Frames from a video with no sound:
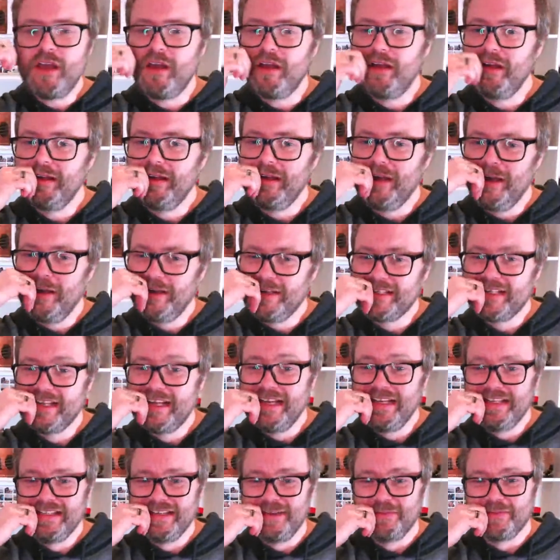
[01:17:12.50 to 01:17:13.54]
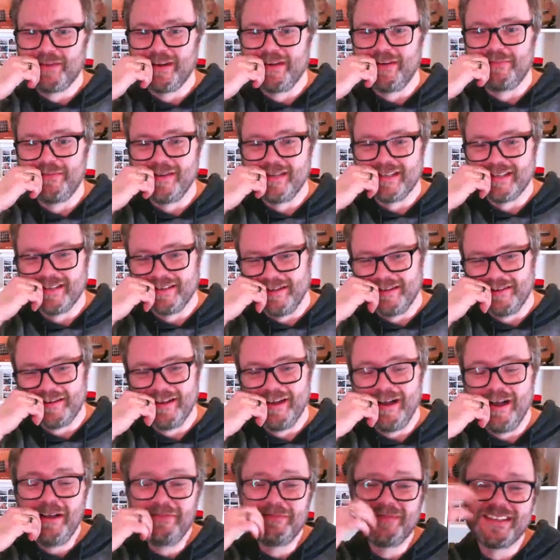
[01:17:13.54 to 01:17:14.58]
I say this after every song.
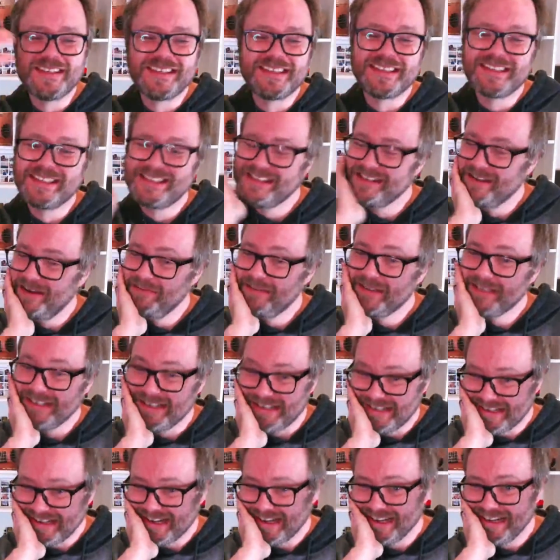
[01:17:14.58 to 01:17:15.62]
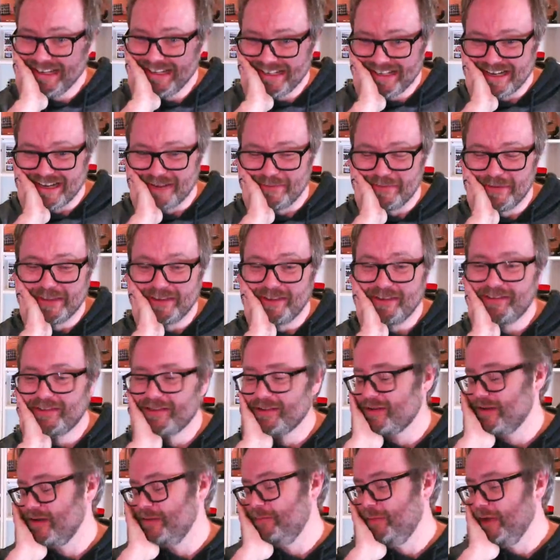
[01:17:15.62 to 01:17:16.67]
I'm such a cliche, I'm so
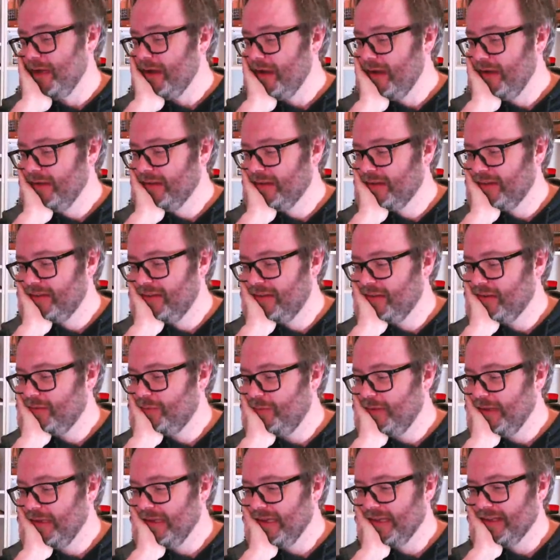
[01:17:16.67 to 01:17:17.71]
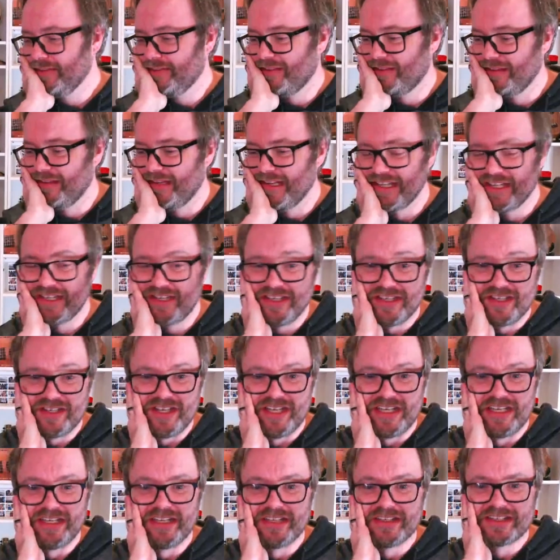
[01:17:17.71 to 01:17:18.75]
sorry, but I just think that's a touch of
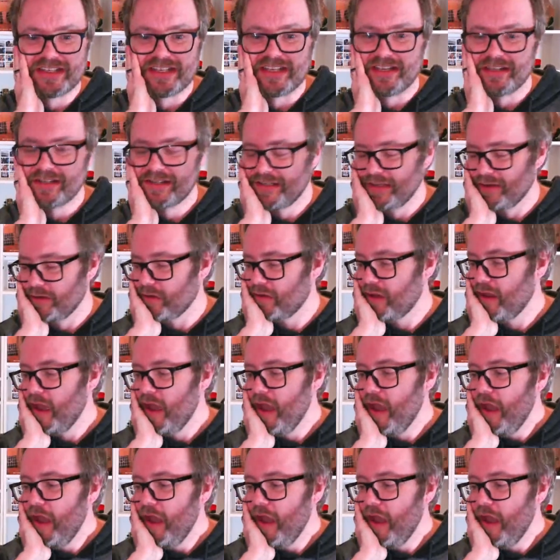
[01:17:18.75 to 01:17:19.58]
genius, that song.